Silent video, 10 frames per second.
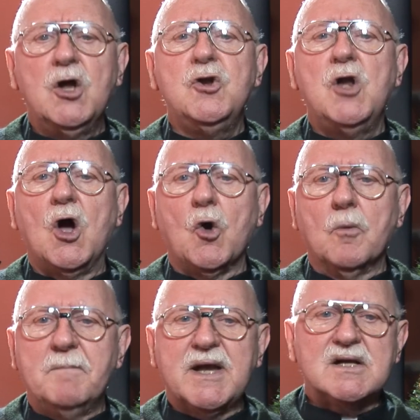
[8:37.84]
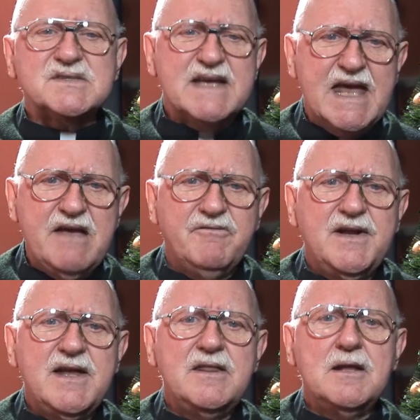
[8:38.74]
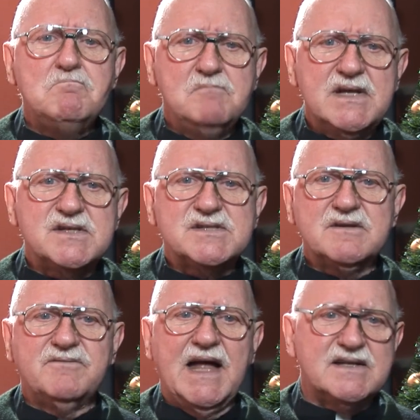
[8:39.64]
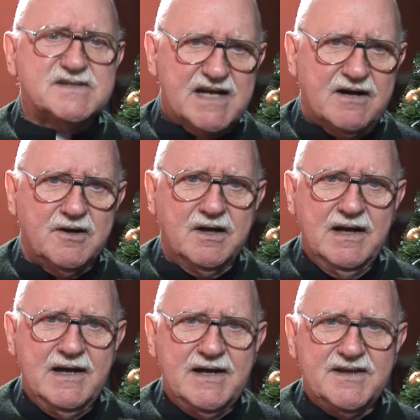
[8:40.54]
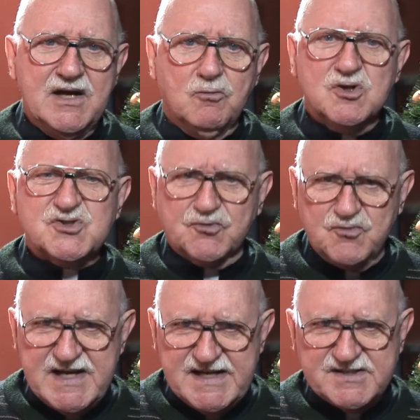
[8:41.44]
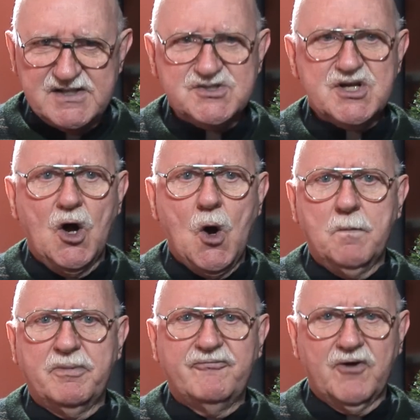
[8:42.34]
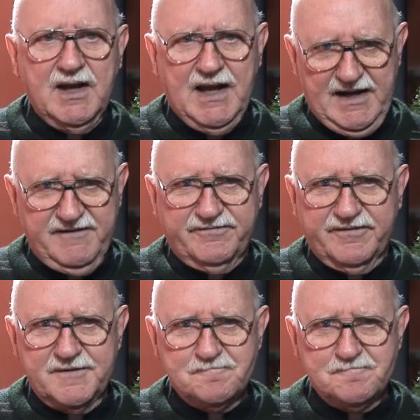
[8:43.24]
No, because even in the midst of that terror, there was reason to hope for life.